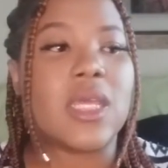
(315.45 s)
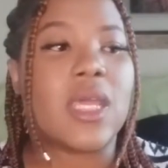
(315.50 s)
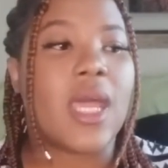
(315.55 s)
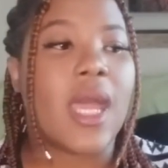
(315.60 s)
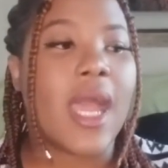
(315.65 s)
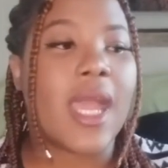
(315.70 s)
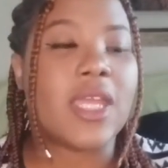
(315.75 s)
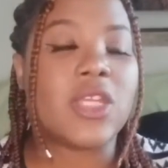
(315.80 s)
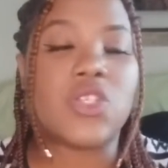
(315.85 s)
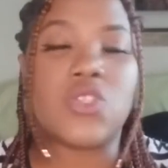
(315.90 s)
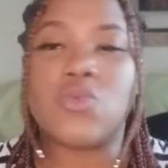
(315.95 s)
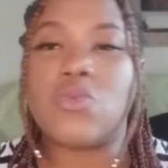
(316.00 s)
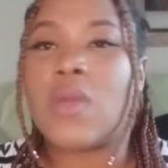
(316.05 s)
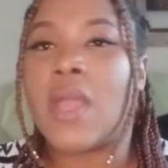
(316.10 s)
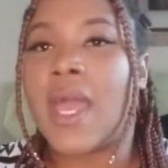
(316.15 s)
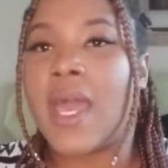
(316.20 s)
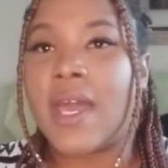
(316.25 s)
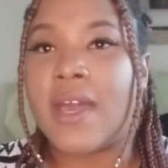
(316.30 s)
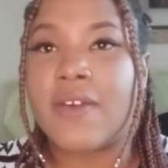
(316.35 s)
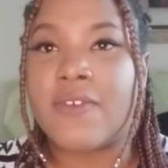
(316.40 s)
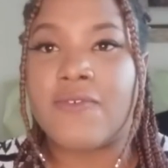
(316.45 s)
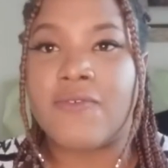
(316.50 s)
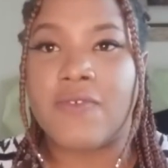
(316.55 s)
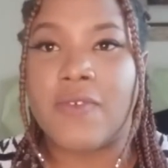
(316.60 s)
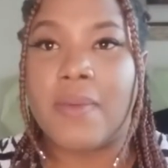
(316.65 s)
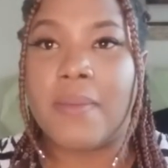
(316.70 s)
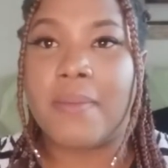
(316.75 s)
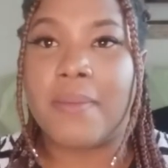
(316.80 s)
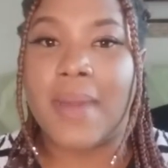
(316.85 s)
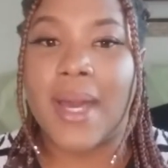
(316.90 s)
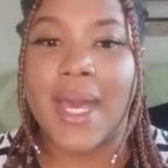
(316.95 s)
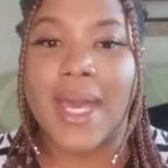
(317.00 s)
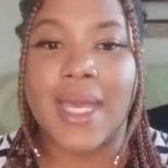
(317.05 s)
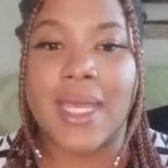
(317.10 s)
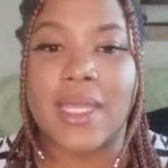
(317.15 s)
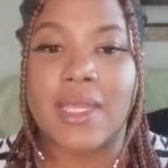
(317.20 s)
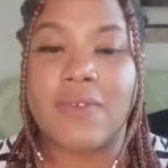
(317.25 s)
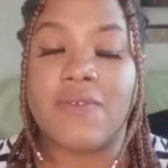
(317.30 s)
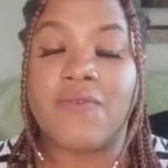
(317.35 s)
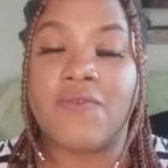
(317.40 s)
I do have
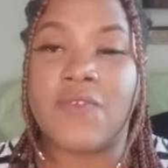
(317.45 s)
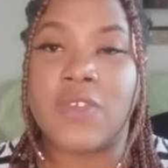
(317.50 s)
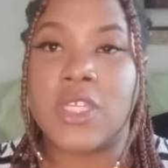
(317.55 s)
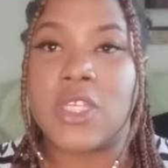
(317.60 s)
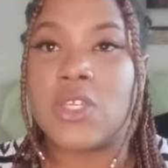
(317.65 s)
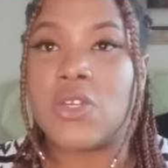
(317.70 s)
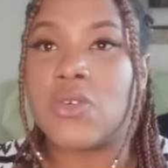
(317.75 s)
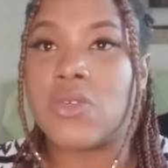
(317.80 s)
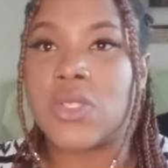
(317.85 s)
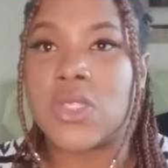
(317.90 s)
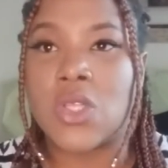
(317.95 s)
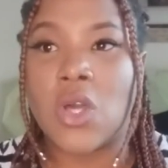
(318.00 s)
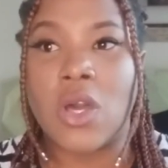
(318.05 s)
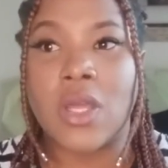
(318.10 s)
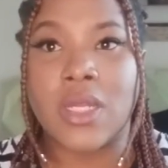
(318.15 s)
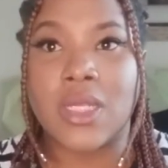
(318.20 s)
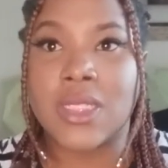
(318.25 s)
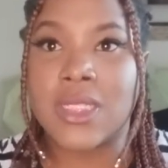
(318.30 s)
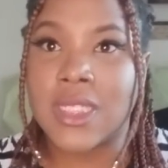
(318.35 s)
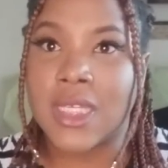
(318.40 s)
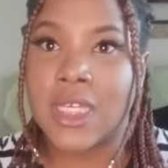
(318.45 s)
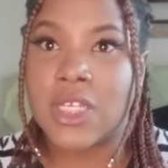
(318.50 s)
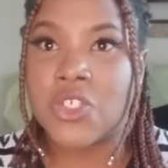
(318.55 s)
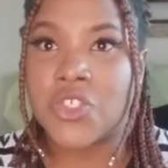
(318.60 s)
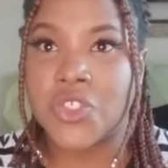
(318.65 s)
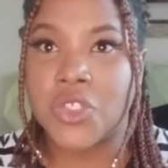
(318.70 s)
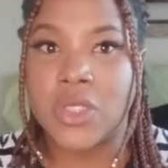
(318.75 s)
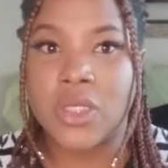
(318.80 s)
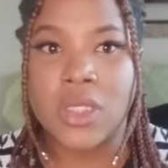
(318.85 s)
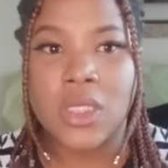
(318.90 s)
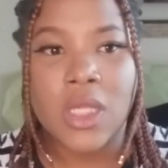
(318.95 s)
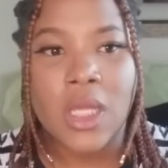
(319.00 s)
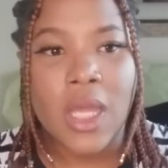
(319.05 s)
my videos on a schedule.